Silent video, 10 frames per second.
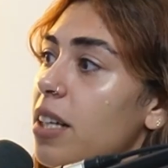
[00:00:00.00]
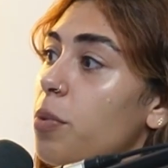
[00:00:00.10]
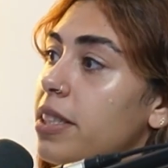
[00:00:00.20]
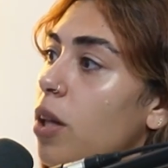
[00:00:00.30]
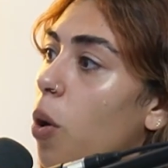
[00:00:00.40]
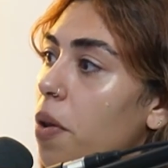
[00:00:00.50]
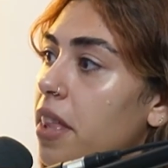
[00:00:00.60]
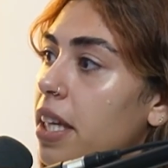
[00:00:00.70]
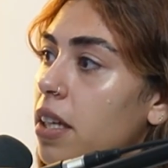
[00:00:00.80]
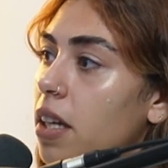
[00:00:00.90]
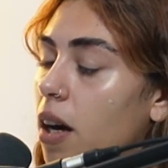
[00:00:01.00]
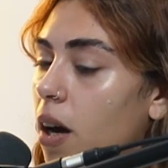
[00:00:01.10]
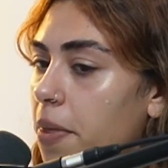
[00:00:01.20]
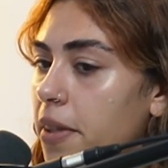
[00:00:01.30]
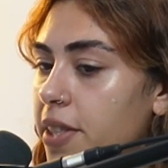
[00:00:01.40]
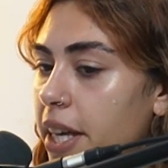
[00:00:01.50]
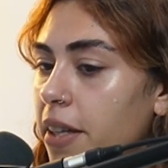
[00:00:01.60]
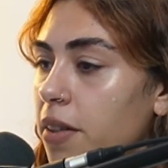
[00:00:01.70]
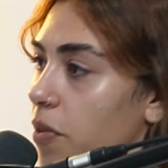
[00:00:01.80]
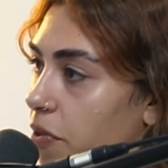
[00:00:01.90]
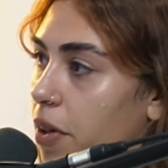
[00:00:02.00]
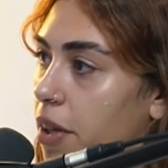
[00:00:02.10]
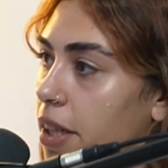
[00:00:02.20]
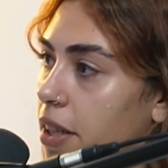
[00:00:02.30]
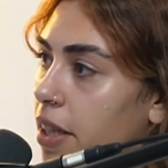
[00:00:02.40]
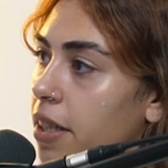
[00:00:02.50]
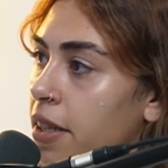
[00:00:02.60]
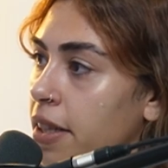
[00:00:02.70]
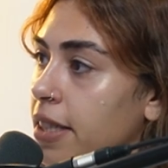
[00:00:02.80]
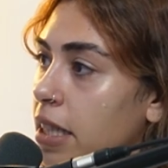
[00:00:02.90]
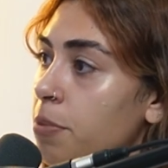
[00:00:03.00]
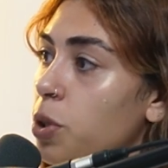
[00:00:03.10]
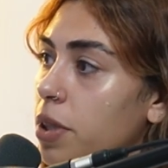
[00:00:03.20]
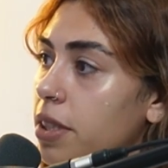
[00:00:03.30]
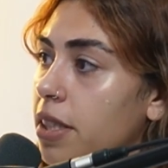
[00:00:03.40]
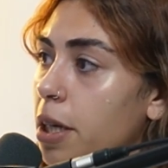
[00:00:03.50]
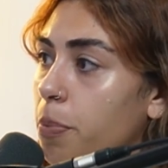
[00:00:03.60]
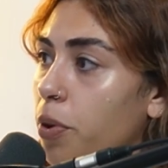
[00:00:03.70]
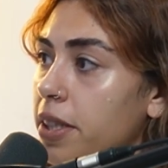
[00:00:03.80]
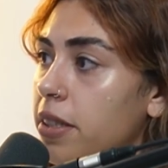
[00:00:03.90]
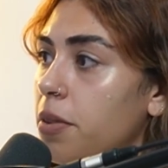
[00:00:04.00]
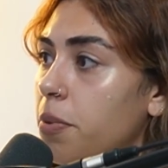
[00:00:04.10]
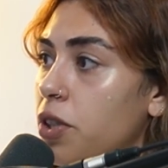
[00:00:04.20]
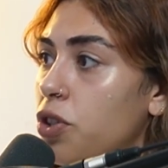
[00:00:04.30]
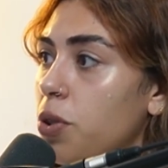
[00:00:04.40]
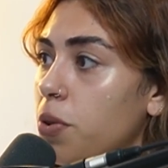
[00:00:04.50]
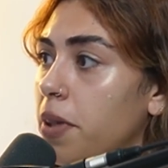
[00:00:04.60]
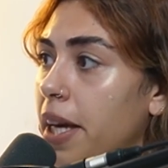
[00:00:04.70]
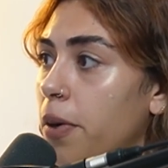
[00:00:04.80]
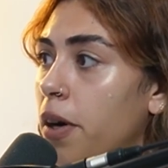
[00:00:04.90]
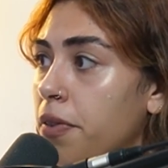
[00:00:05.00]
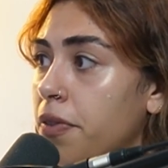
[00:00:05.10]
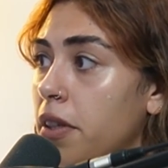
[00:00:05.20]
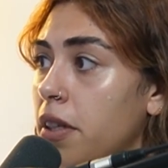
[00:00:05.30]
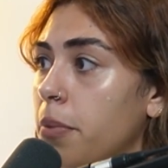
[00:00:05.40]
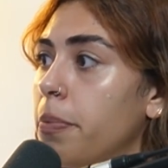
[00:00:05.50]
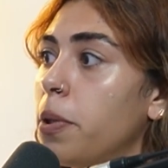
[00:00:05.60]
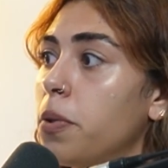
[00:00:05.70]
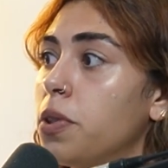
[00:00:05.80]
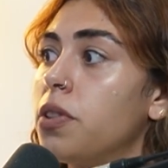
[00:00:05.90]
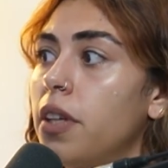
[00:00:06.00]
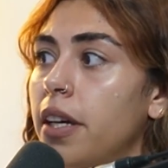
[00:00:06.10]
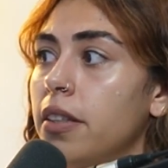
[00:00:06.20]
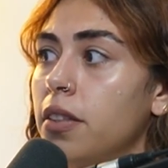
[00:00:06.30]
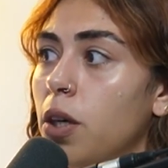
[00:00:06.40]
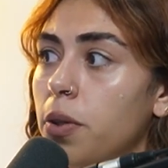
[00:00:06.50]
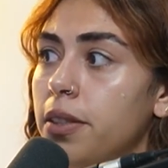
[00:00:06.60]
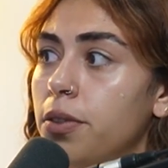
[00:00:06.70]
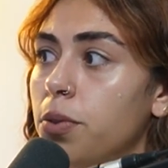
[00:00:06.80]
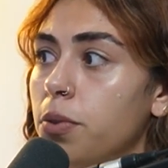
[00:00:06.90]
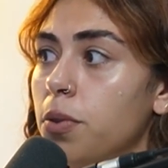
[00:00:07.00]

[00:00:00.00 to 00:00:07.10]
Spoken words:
Was the whole thing on the Seine for the teams, or is there a point in which you get off the boat and go into?